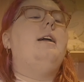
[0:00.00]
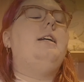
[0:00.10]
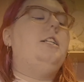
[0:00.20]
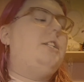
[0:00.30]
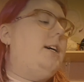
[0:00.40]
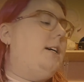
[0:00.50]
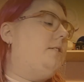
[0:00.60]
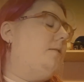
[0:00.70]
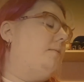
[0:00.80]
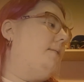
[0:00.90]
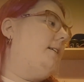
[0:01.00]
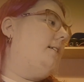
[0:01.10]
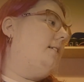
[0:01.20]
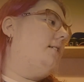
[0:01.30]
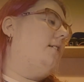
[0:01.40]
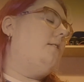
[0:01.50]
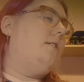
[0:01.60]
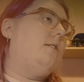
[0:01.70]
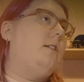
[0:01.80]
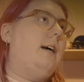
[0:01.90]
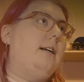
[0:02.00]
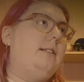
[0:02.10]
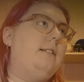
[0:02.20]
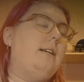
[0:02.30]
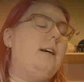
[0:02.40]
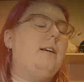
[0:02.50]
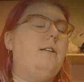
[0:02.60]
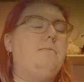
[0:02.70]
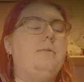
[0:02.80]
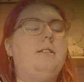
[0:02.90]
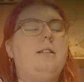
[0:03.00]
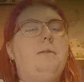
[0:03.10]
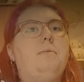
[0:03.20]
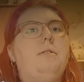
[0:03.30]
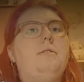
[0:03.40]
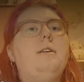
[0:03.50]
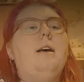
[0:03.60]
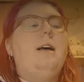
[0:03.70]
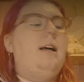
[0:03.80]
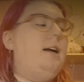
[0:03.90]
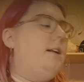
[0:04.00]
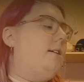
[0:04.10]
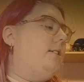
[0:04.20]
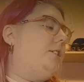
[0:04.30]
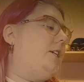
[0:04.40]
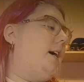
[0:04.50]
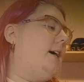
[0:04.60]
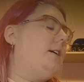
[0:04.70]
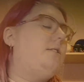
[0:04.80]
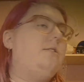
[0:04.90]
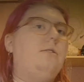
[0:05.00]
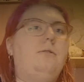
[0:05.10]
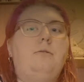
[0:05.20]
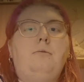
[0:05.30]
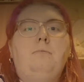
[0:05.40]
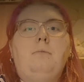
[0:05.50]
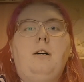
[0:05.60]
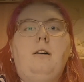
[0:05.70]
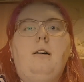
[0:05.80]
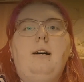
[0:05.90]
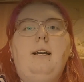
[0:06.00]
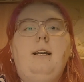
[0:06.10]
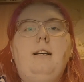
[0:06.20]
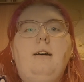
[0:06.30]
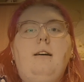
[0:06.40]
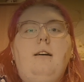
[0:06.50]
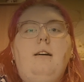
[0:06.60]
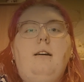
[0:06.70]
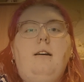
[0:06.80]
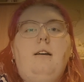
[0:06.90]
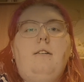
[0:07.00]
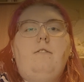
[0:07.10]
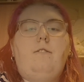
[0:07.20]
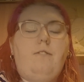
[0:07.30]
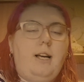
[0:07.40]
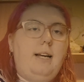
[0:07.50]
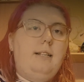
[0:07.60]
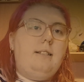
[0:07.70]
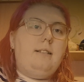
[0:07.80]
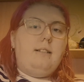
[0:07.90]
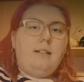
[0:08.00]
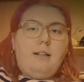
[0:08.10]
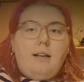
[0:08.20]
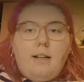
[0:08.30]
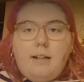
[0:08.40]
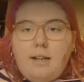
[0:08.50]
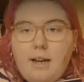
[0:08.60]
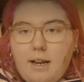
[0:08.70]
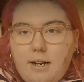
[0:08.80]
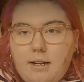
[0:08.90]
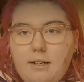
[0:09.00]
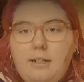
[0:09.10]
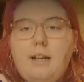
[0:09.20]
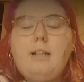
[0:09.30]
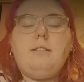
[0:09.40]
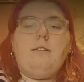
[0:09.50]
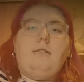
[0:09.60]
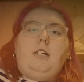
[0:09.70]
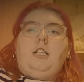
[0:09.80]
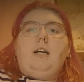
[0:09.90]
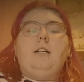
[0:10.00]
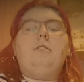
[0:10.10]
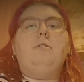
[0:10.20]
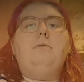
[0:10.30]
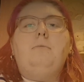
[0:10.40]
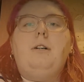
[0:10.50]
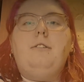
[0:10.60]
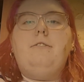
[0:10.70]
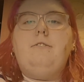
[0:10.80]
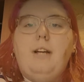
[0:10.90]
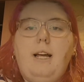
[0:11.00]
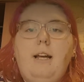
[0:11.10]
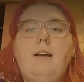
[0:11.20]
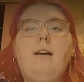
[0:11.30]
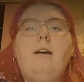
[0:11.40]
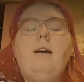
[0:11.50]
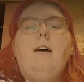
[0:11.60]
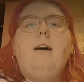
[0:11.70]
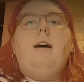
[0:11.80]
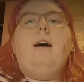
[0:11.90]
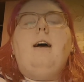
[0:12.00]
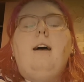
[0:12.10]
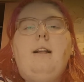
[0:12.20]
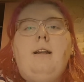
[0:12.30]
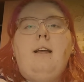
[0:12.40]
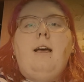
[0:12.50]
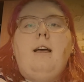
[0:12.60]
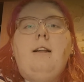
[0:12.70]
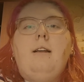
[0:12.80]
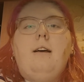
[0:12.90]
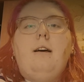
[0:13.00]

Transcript: he checked all me, like I had to take off my slippers. He like checked all my feet, and then so he checked all my feet, and then